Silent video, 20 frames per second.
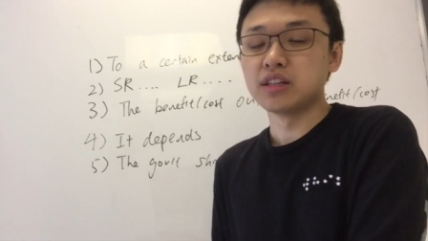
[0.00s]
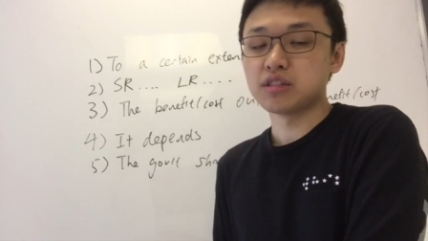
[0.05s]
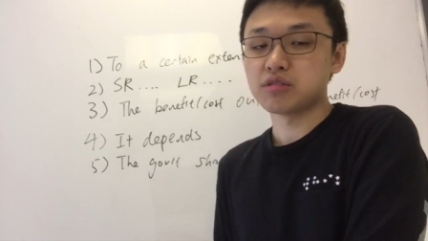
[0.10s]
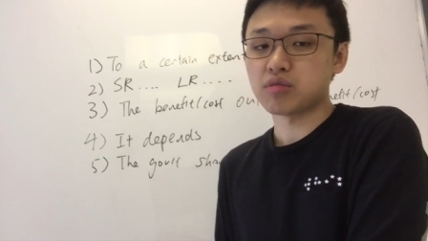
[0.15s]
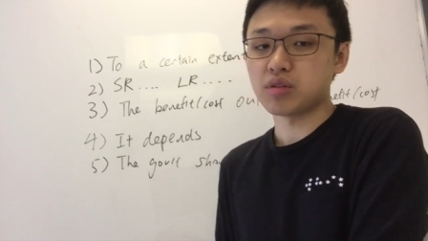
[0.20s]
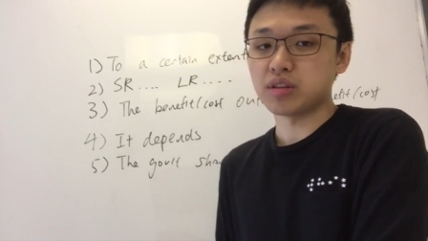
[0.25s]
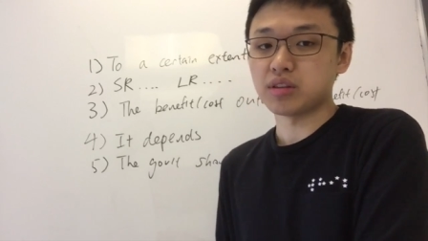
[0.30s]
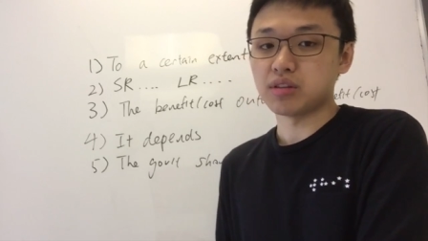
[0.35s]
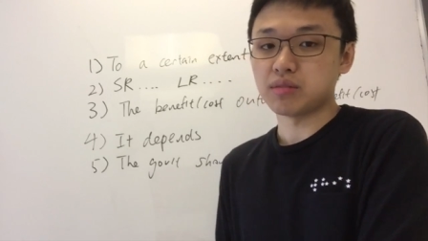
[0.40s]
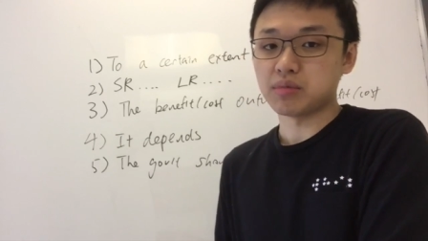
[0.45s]

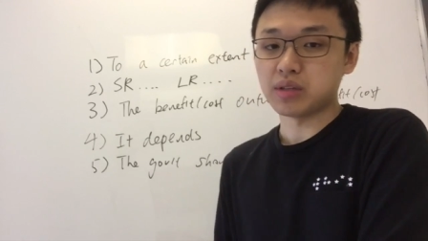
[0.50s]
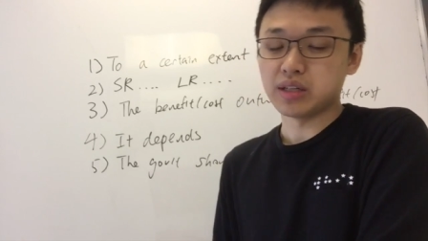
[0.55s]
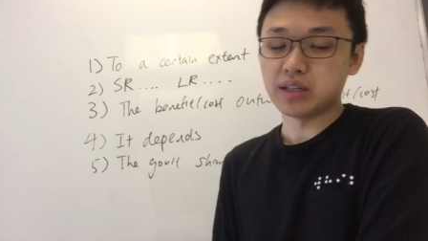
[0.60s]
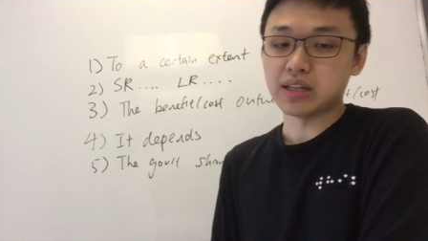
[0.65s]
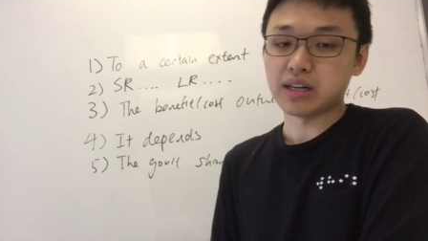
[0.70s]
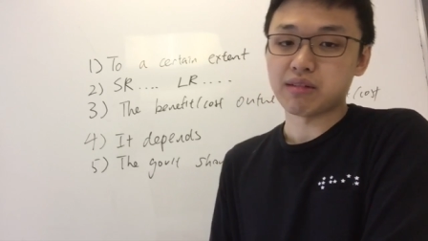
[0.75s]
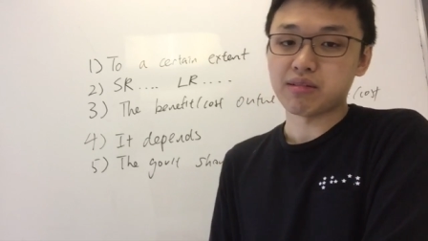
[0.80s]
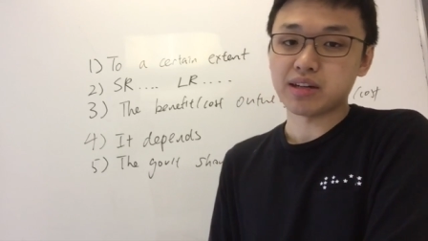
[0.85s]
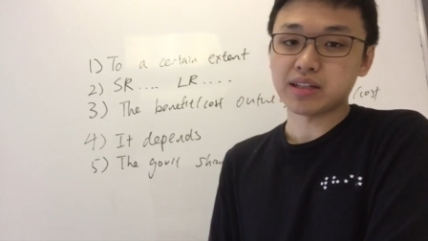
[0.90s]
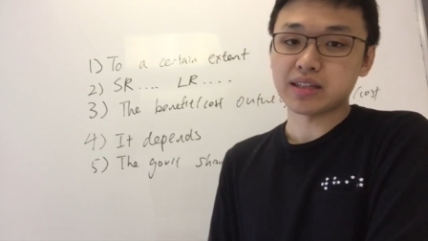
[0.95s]
So when the
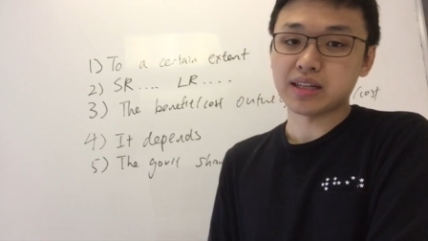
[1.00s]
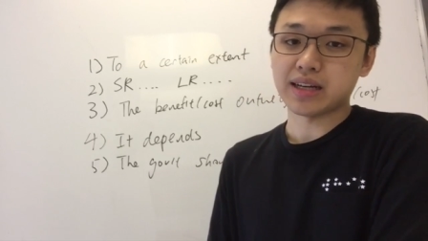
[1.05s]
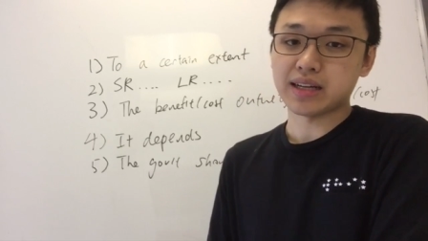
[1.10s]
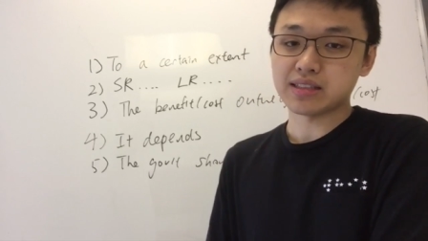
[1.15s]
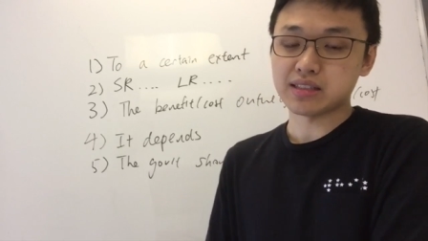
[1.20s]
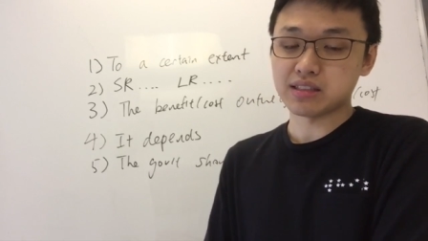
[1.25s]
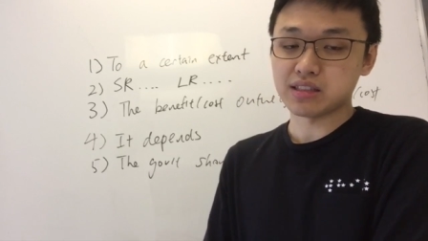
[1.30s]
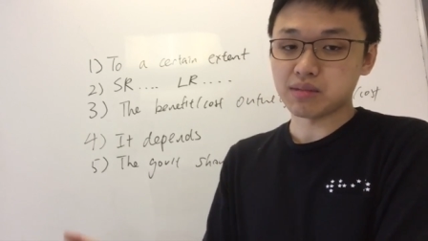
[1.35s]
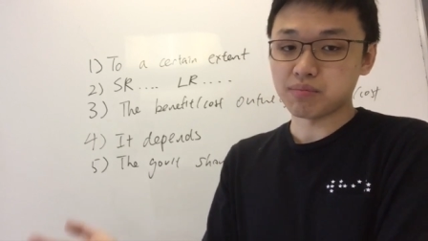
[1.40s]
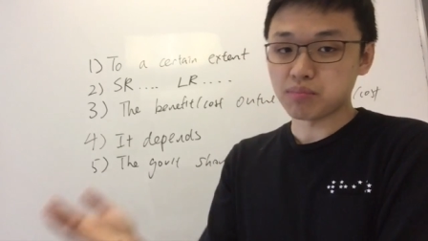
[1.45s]
indirect
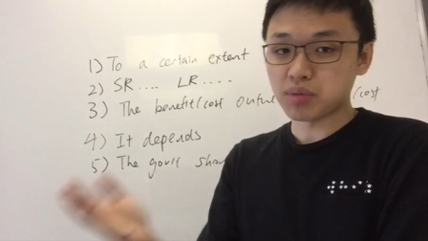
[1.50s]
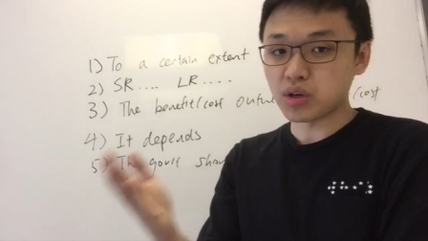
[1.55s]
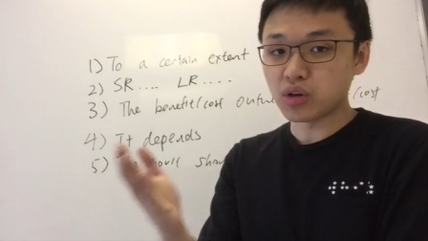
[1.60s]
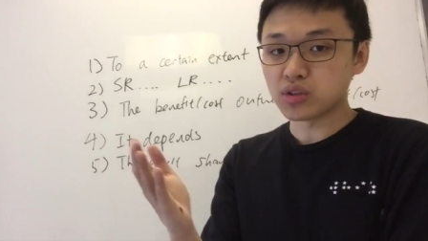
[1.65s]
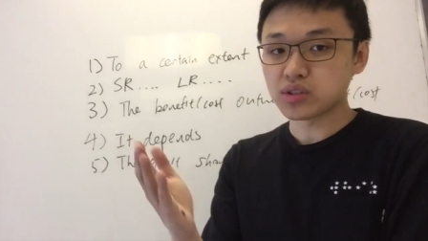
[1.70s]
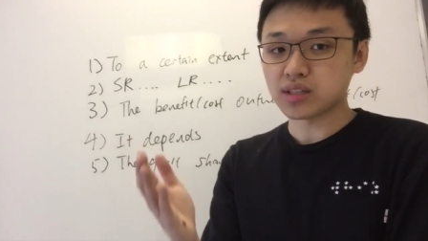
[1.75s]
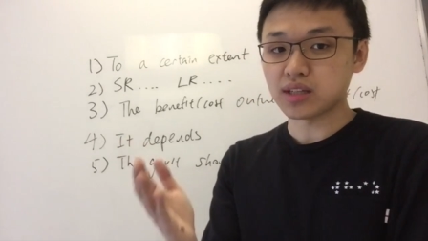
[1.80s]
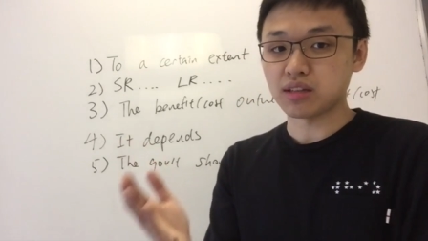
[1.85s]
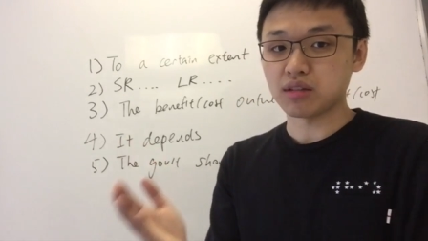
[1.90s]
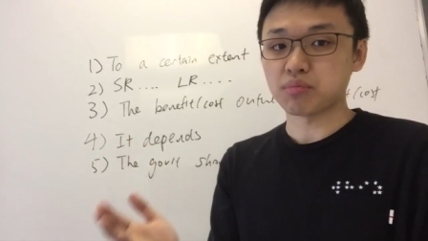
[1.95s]
tax is
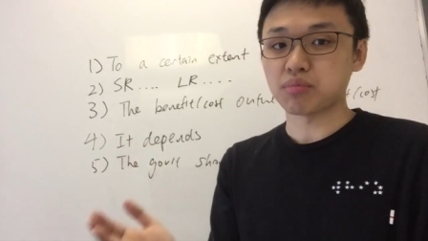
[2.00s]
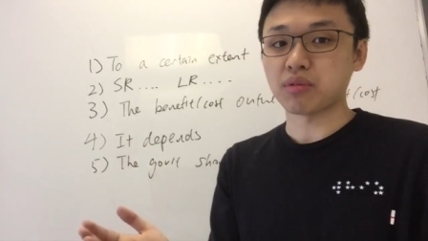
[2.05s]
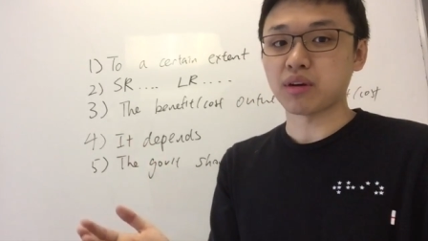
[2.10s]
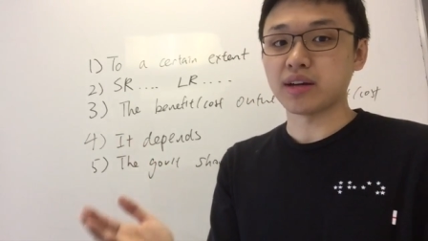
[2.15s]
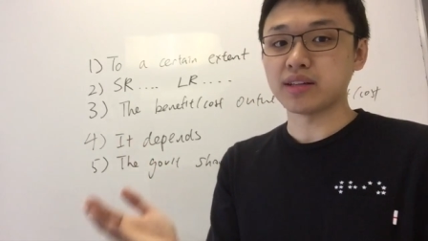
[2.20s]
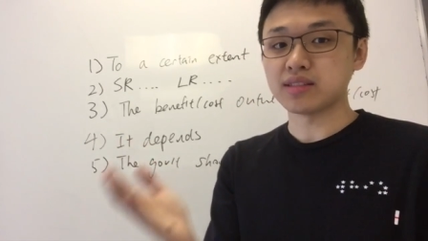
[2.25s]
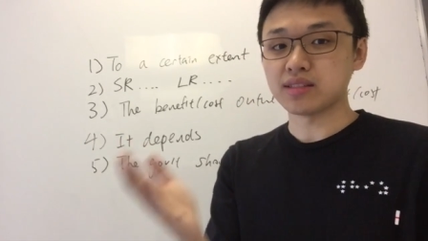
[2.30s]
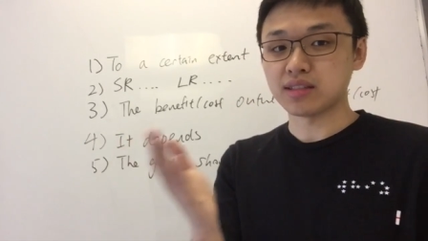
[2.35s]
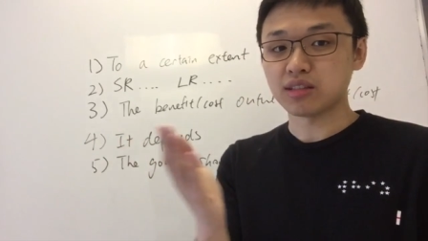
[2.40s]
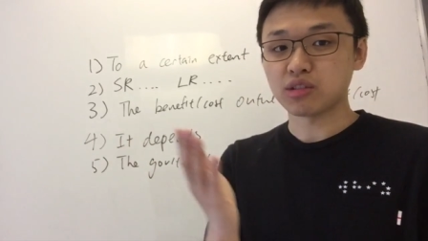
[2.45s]
imposed and the
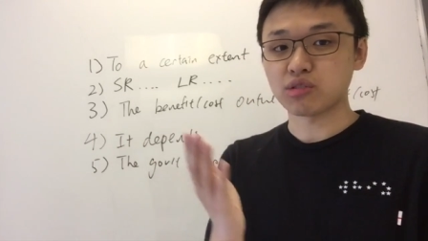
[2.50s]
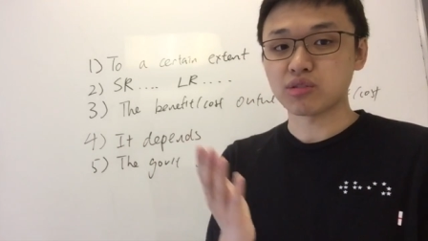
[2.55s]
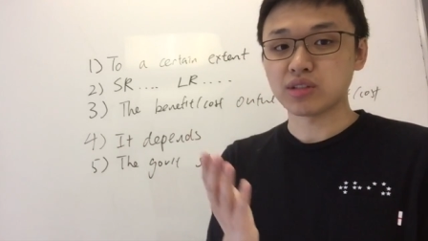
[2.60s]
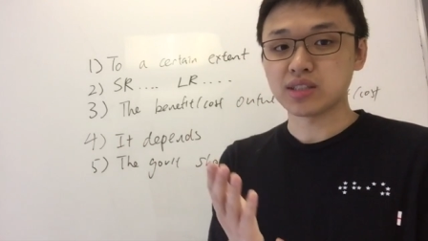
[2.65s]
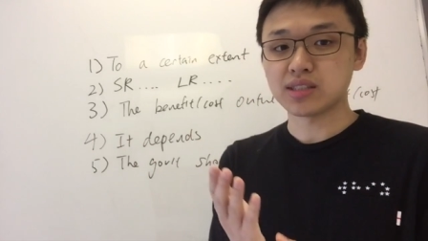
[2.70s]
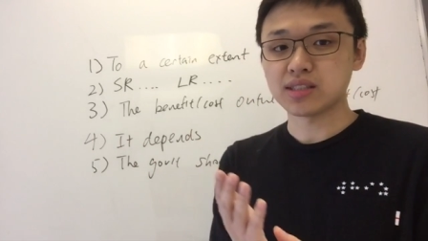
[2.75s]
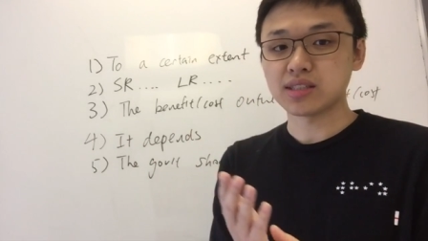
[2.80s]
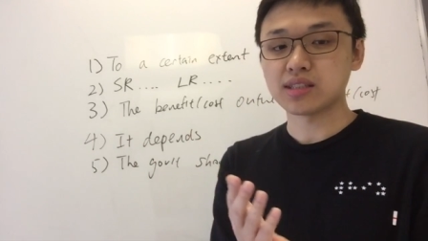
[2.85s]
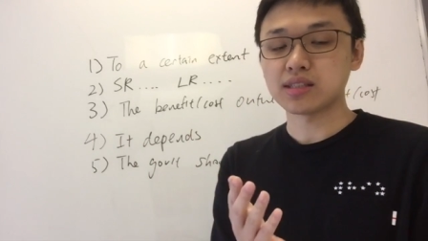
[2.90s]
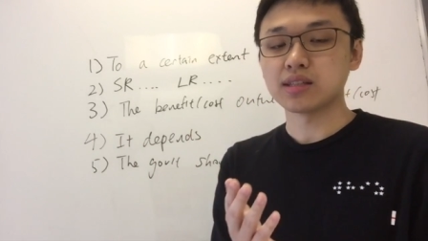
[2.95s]
price
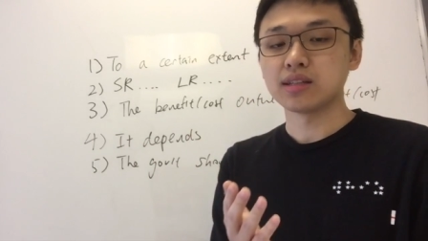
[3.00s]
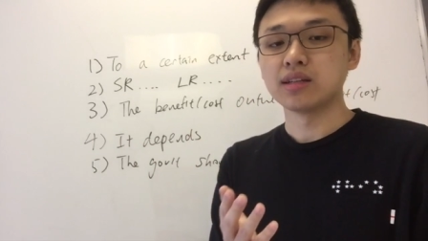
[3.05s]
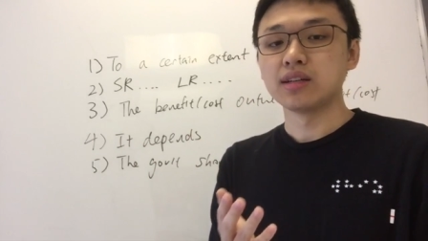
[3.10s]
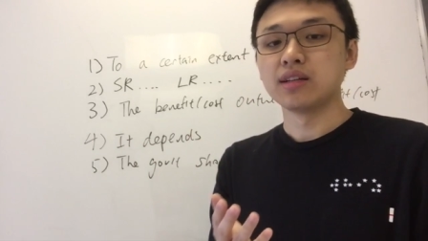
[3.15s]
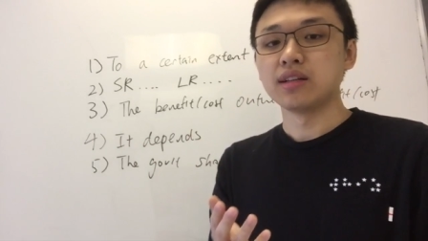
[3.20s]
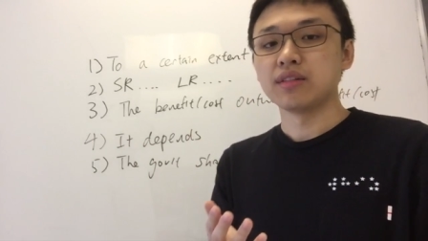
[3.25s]
increases,